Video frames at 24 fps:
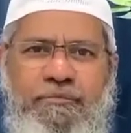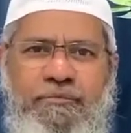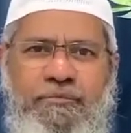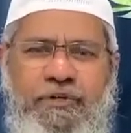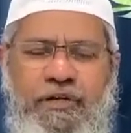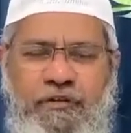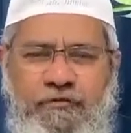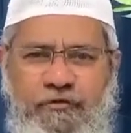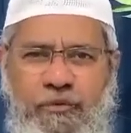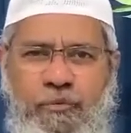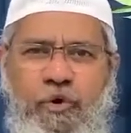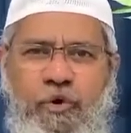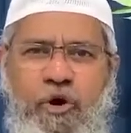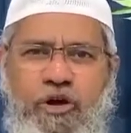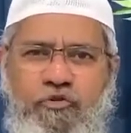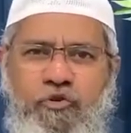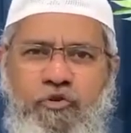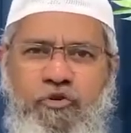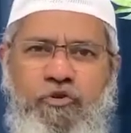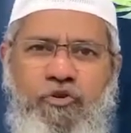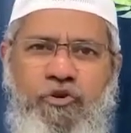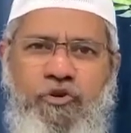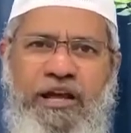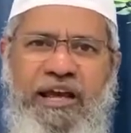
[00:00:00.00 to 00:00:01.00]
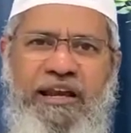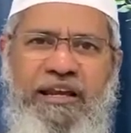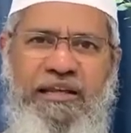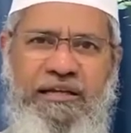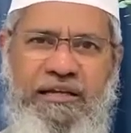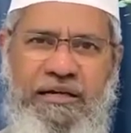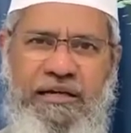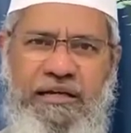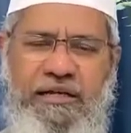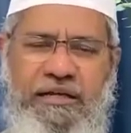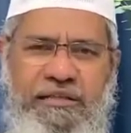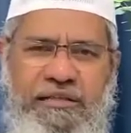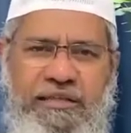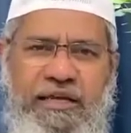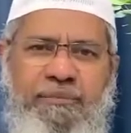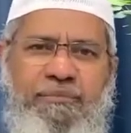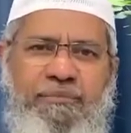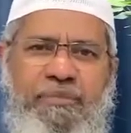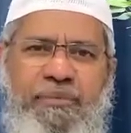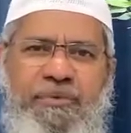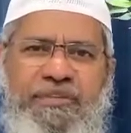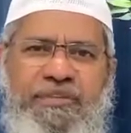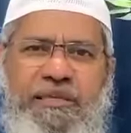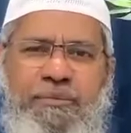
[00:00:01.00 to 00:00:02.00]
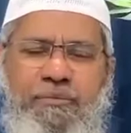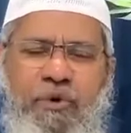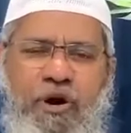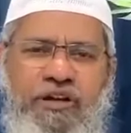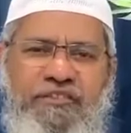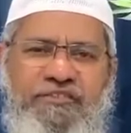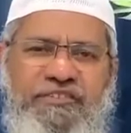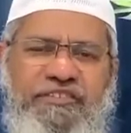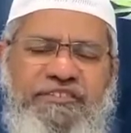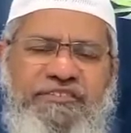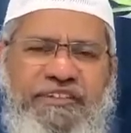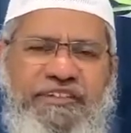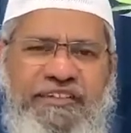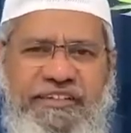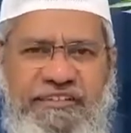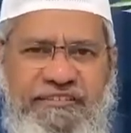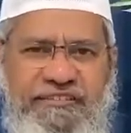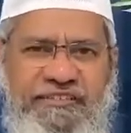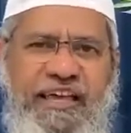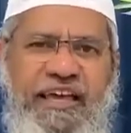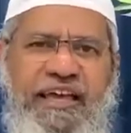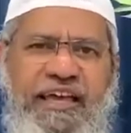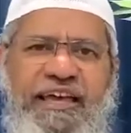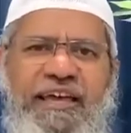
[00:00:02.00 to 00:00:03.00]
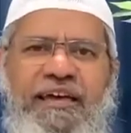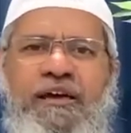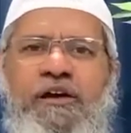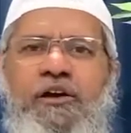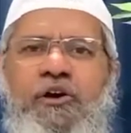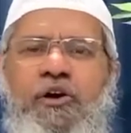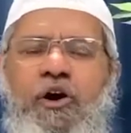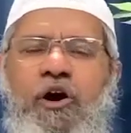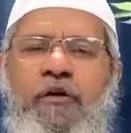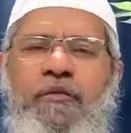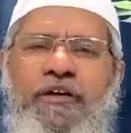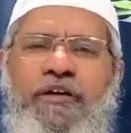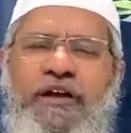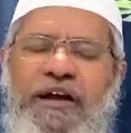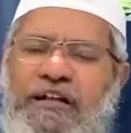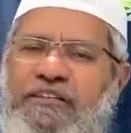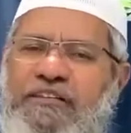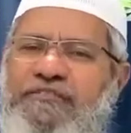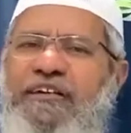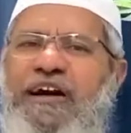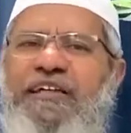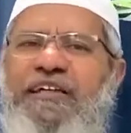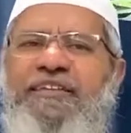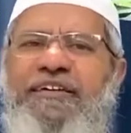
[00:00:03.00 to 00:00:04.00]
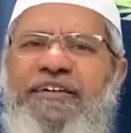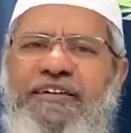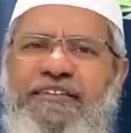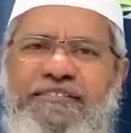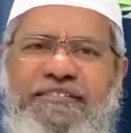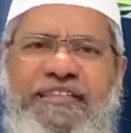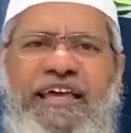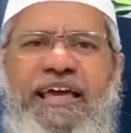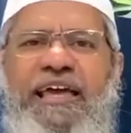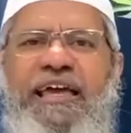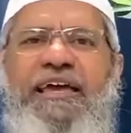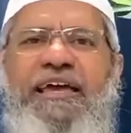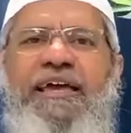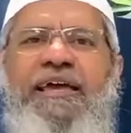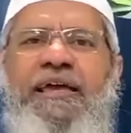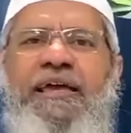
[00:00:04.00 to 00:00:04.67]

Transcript: If a boy is going to look at a girl, then maybe the boy's sister is there, or the girl's father is there,